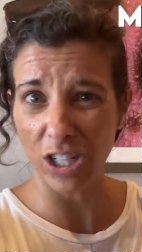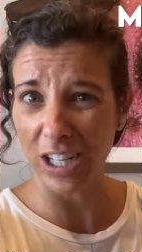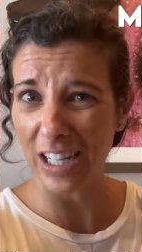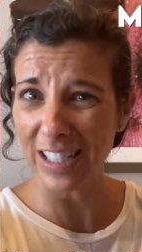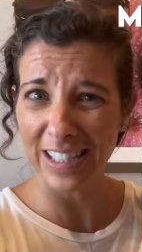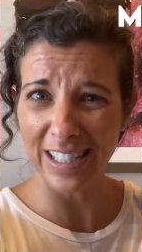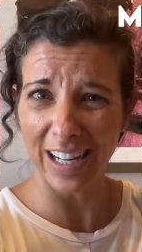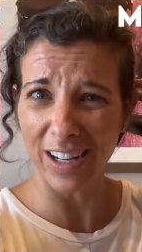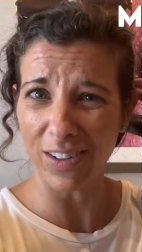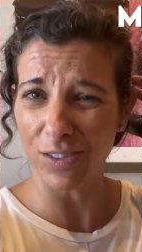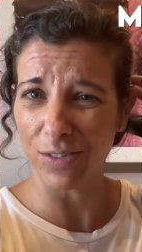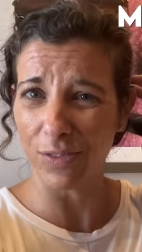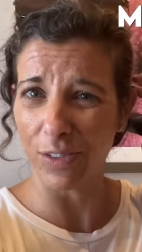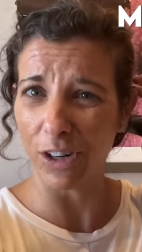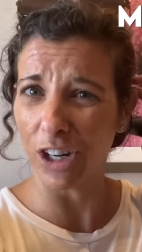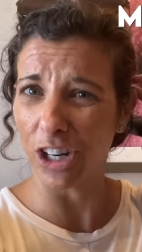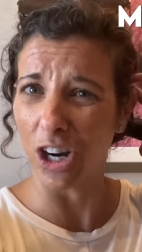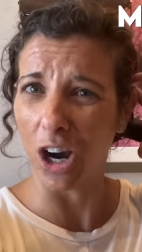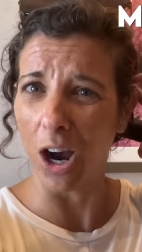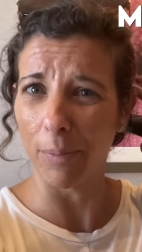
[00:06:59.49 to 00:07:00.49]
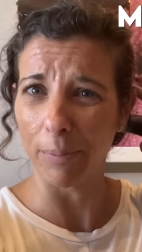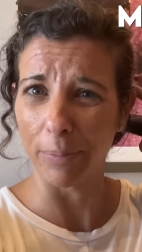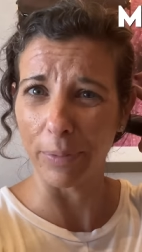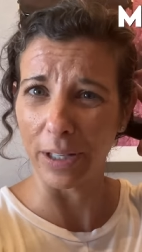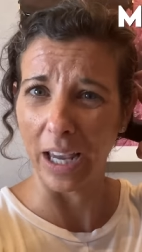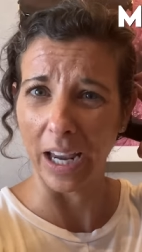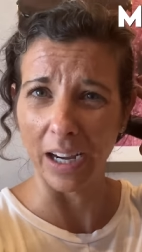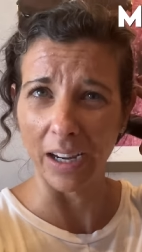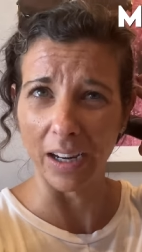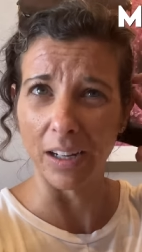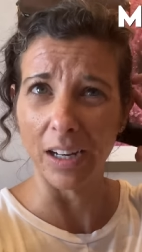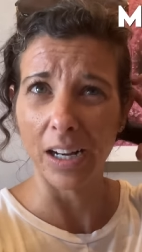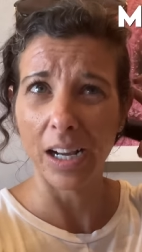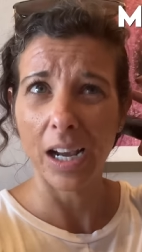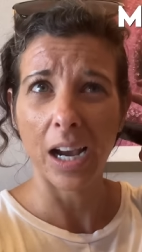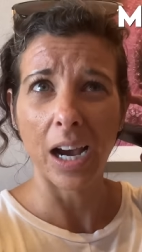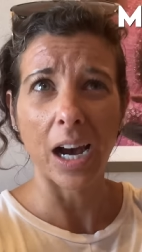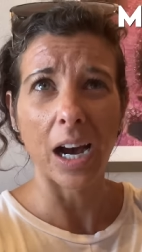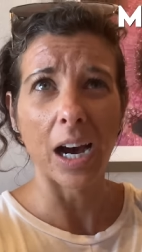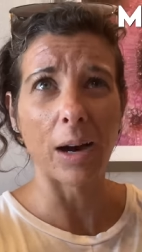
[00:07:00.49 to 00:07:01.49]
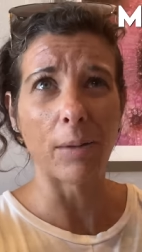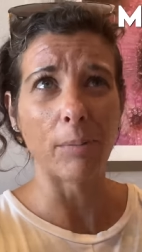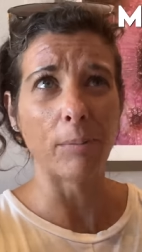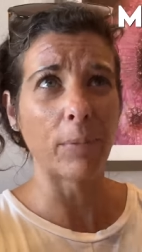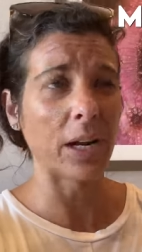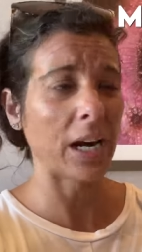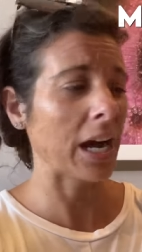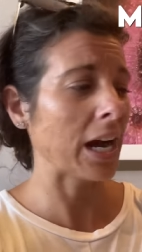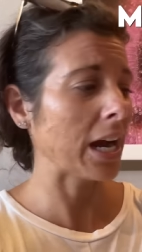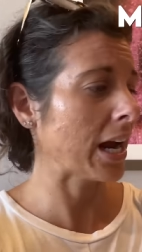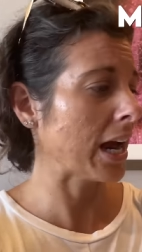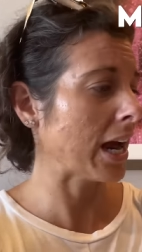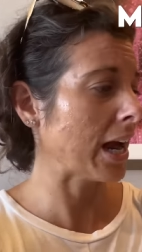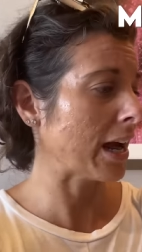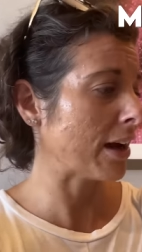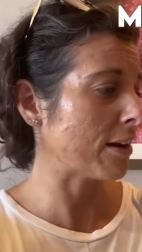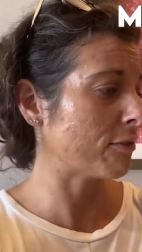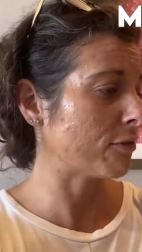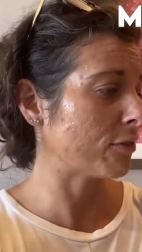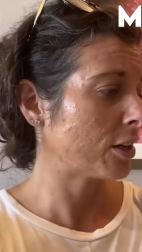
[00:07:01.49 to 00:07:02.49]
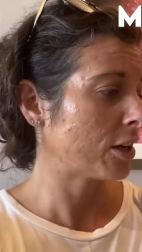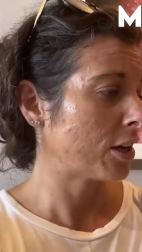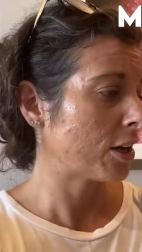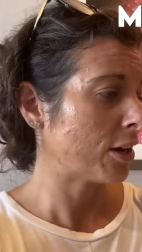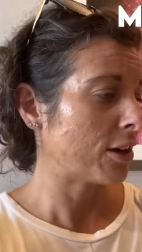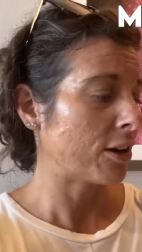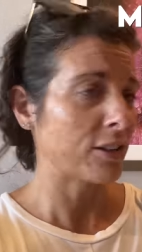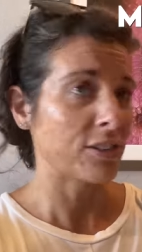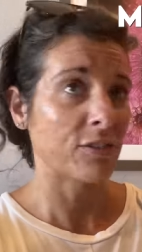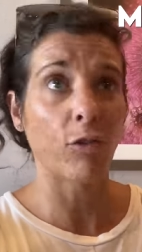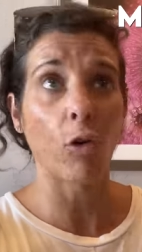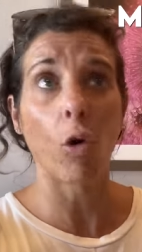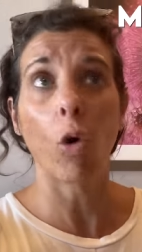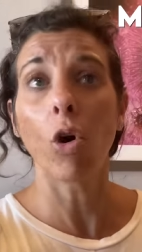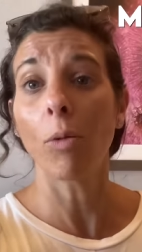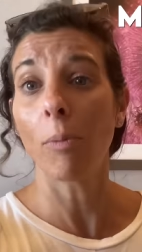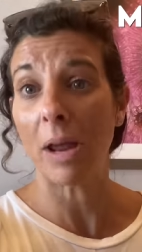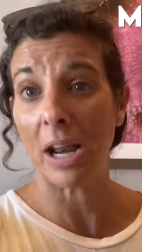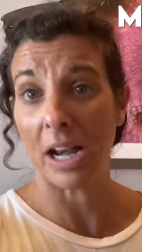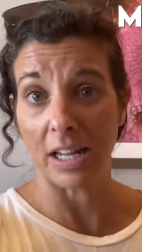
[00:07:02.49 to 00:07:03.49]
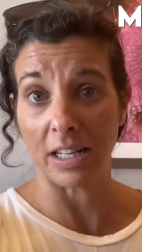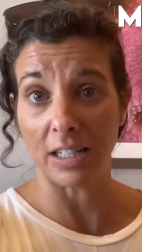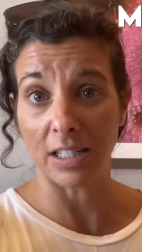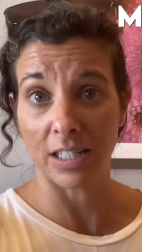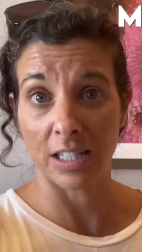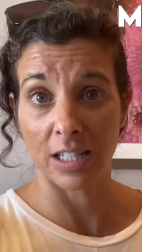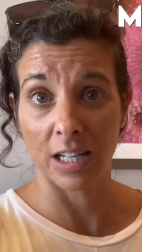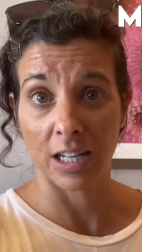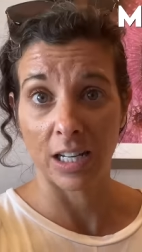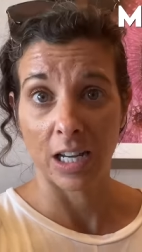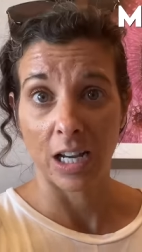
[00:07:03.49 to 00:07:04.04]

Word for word: It sounds very complicated, um, but I have four minutes